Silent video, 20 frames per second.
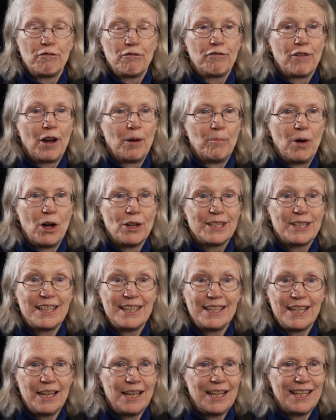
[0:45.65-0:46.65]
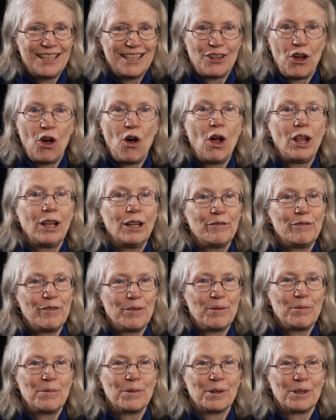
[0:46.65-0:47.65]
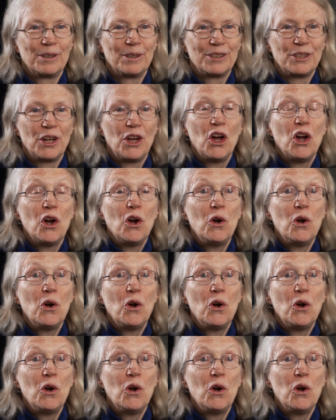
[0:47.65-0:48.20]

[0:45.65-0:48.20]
from cities all over the world